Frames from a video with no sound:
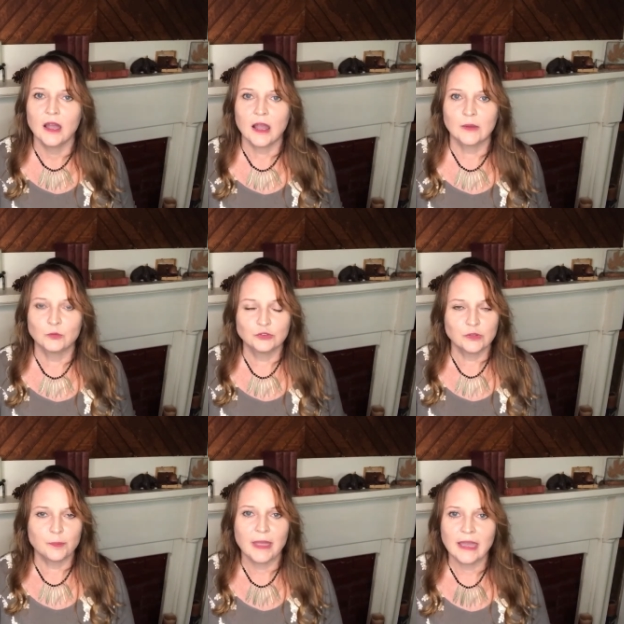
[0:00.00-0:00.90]
I will do
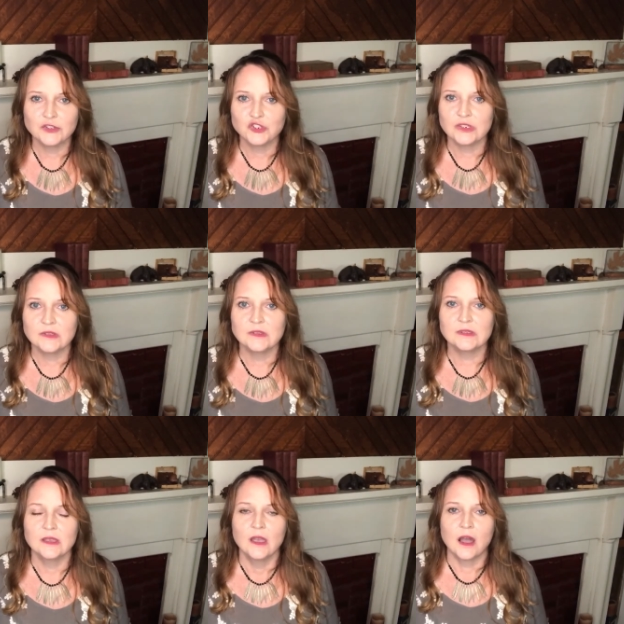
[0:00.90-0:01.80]
the
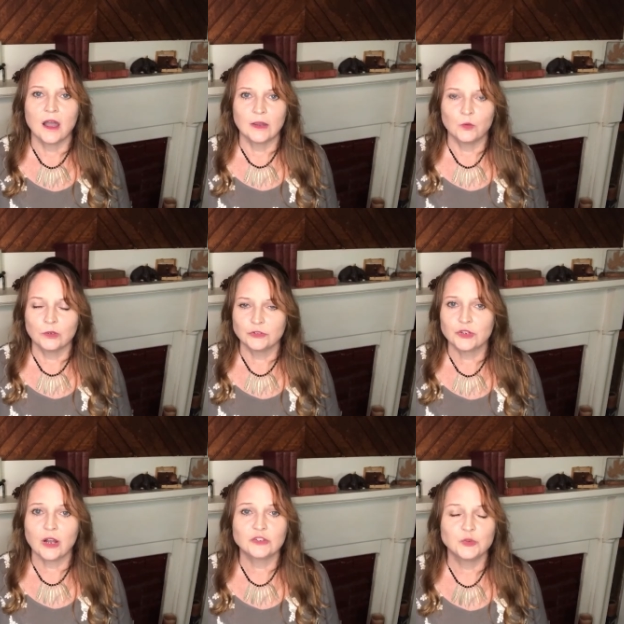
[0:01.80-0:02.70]
patches, I will
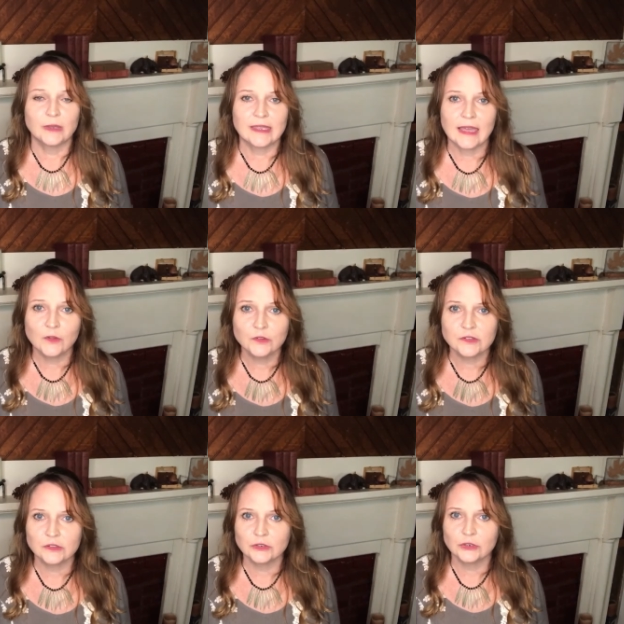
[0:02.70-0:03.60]
talk to a
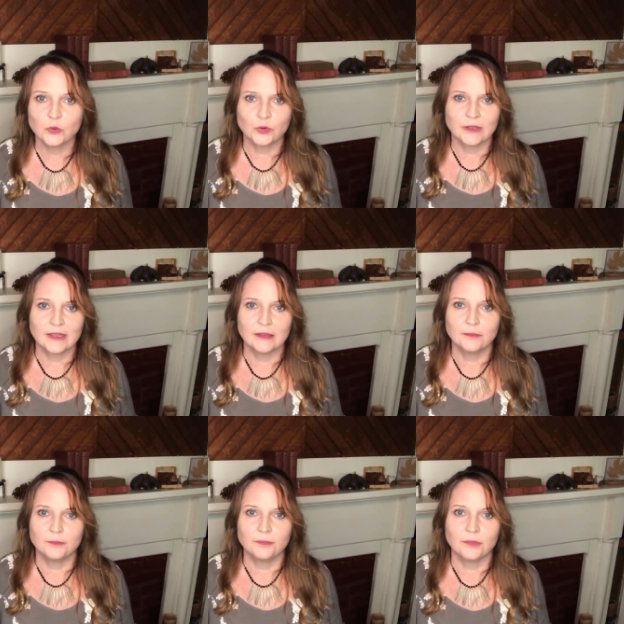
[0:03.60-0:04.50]
counselor or
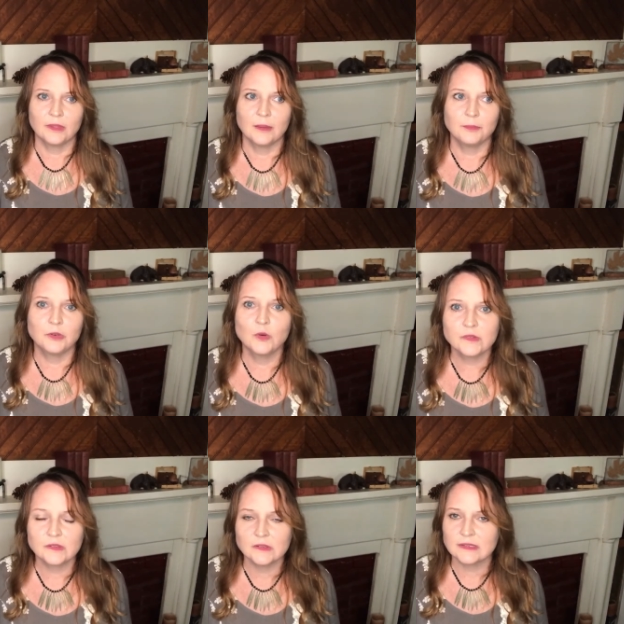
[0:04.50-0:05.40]
get
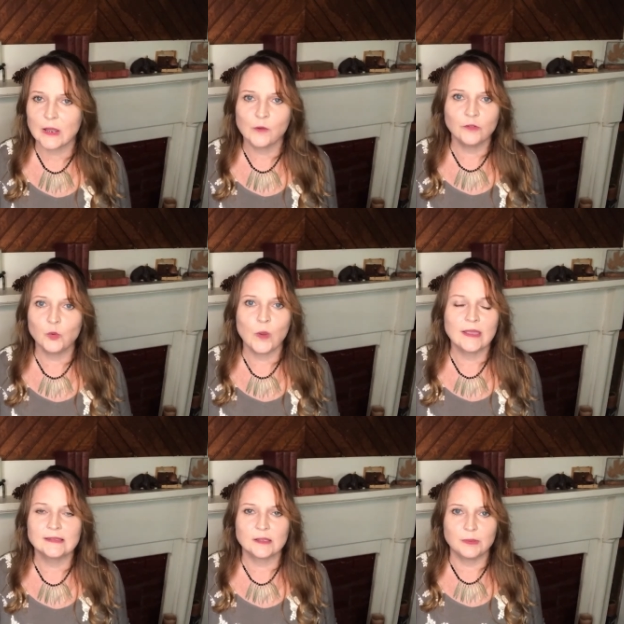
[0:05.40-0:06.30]
hypnosis, however
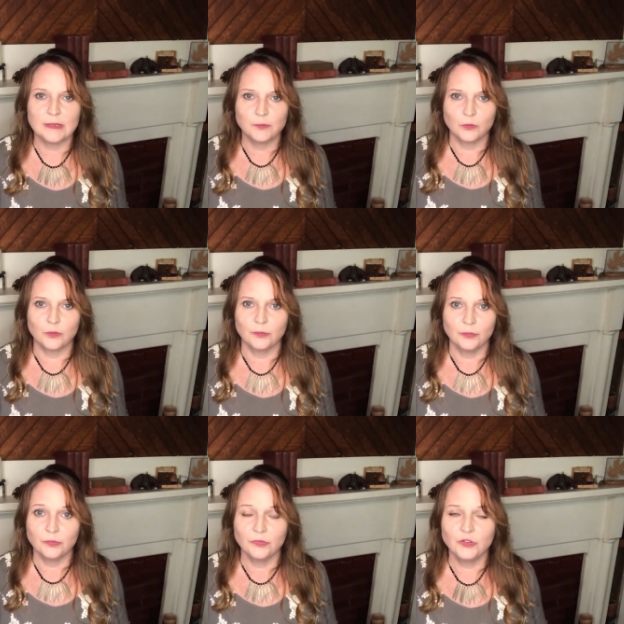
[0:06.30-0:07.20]
ways that people
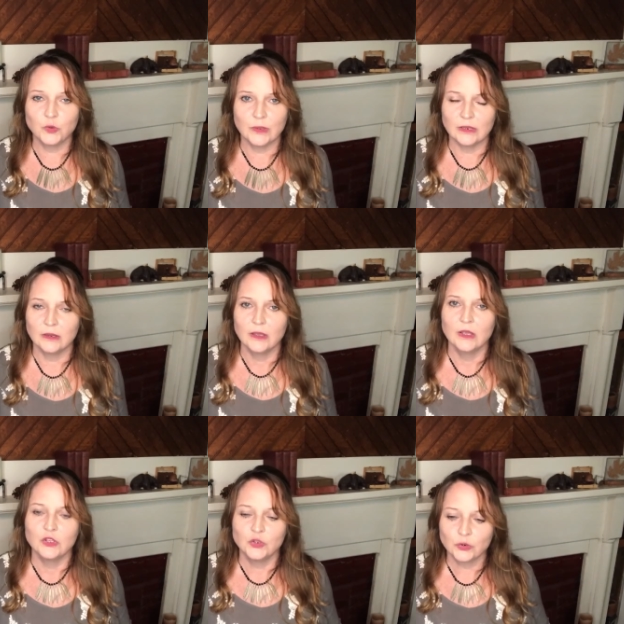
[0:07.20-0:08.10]
do it.
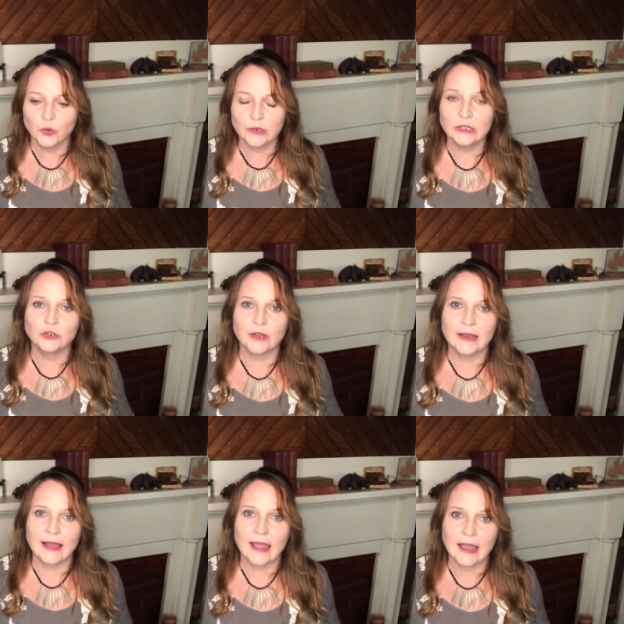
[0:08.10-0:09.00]
You're going to
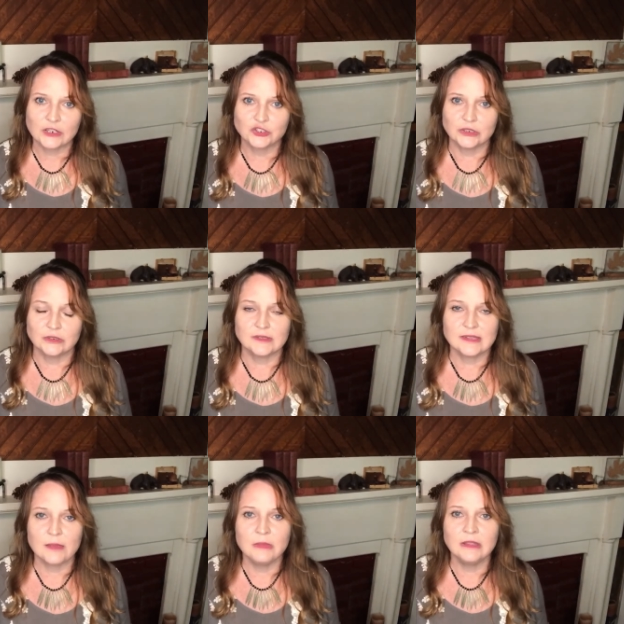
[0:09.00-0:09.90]
create action. Does
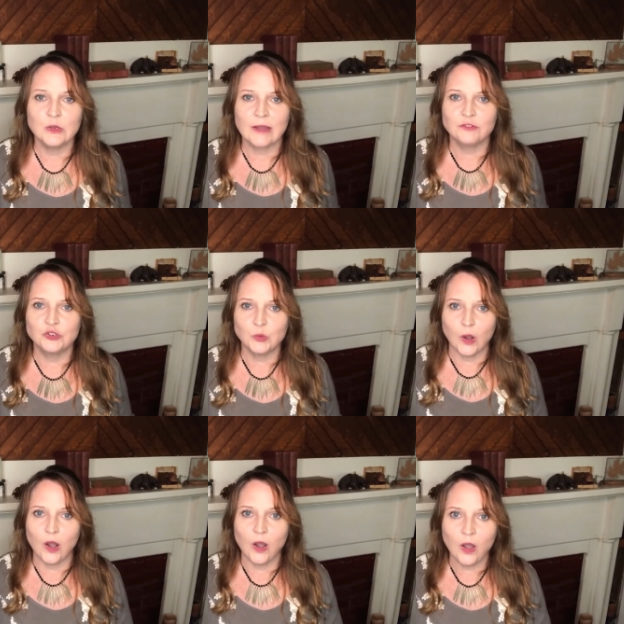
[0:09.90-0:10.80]
that mean that you have to do
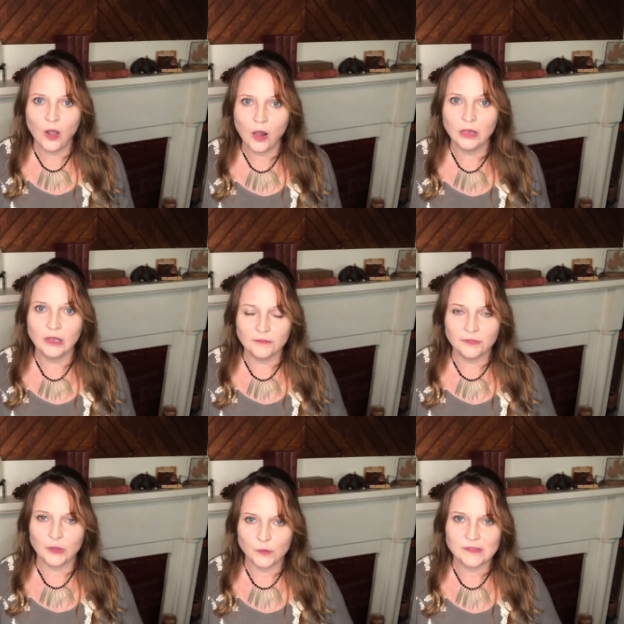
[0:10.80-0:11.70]
all of
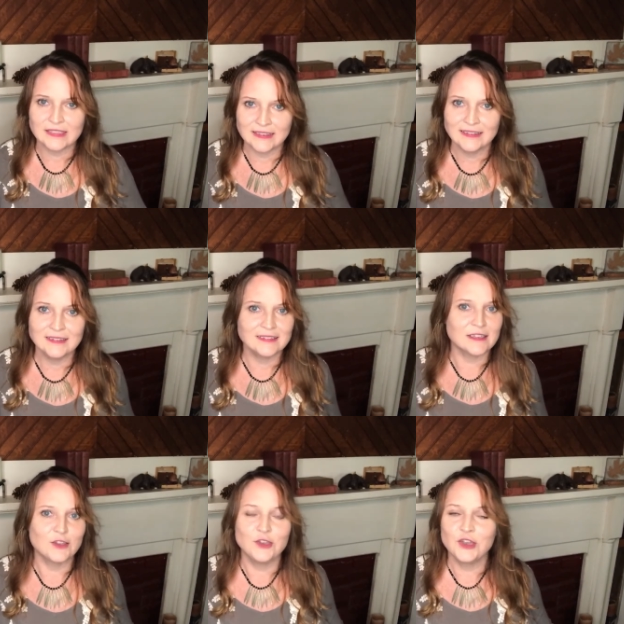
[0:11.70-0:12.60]
those
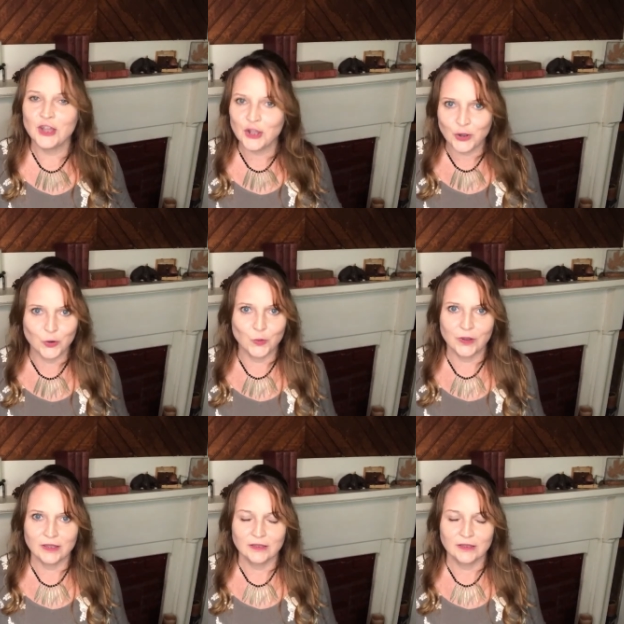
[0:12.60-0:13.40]
things? No.